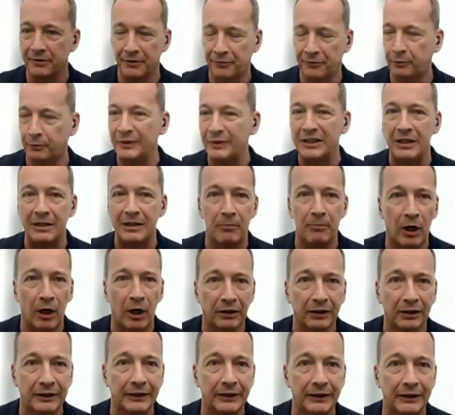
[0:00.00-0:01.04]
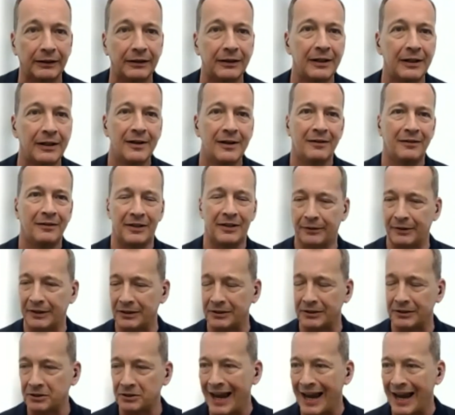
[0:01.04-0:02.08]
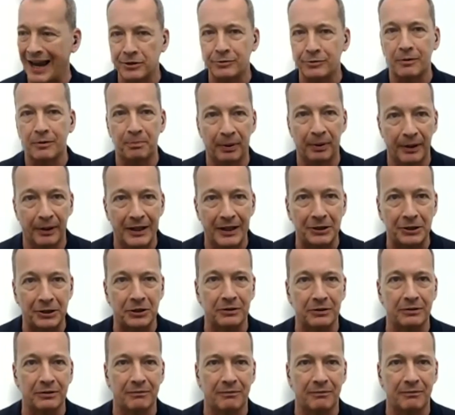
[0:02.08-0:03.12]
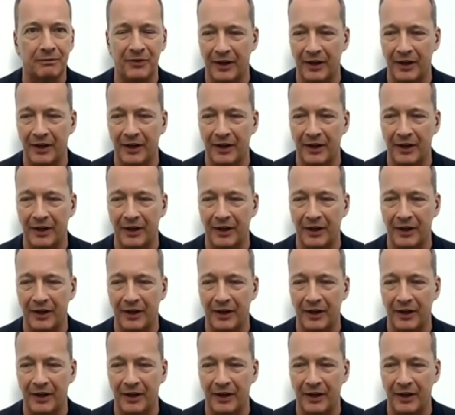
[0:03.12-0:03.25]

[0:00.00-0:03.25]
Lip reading: 3D modeling, there is extrapolation,